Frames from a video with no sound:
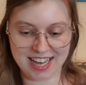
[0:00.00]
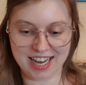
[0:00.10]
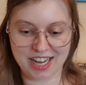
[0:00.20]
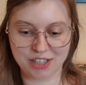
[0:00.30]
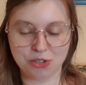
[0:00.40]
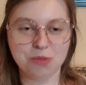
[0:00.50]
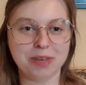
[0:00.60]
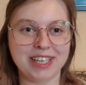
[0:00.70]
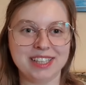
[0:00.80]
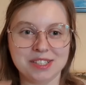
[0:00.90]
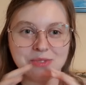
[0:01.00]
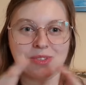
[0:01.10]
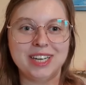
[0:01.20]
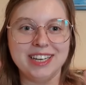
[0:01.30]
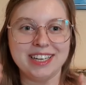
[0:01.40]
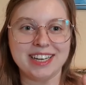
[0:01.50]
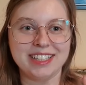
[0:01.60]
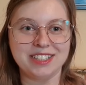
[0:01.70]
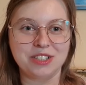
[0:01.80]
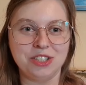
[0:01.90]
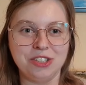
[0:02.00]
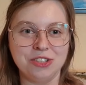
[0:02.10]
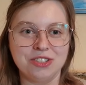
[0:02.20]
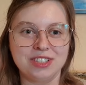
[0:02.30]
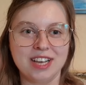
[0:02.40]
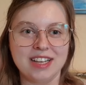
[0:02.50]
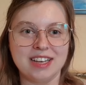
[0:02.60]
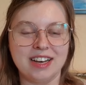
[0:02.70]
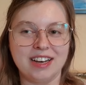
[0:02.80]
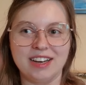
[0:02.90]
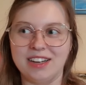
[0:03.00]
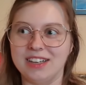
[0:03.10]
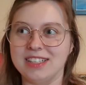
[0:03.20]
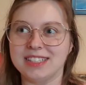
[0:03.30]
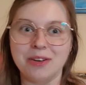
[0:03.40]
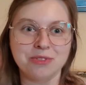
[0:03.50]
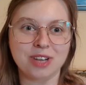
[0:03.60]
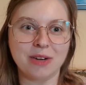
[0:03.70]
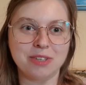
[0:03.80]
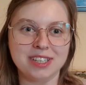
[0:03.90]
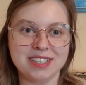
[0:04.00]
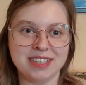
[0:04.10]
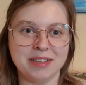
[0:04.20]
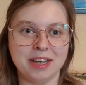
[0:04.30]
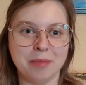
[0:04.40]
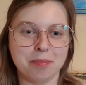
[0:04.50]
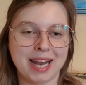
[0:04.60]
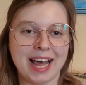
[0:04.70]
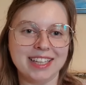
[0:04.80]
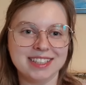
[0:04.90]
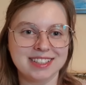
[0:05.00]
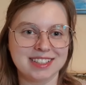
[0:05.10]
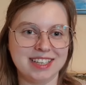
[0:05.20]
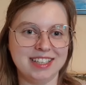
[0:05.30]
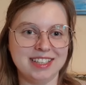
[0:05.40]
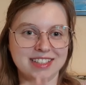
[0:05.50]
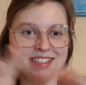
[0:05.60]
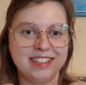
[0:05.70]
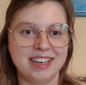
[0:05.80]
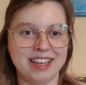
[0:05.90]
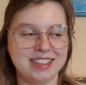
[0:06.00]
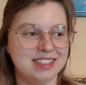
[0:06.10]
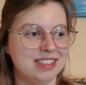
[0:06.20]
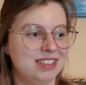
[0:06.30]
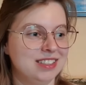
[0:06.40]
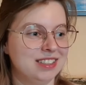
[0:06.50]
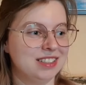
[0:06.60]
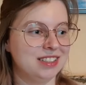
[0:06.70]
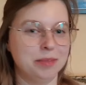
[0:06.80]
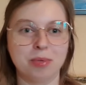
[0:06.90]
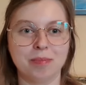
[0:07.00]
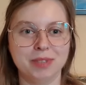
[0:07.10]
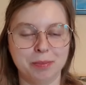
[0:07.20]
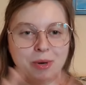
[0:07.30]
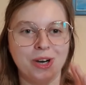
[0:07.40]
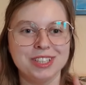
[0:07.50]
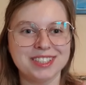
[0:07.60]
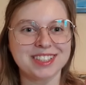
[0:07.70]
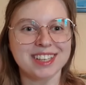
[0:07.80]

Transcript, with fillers: uh, to make these really nice cute uh, sunflowers and, and plants in, in like the, the, the, the pot